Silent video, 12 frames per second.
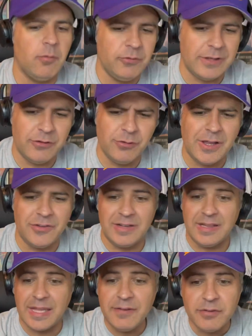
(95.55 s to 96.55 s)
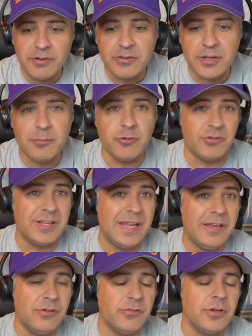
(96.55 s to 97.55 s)
was that 2011 or something? So
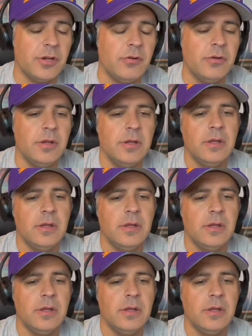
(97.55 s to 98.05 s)
10 years ago.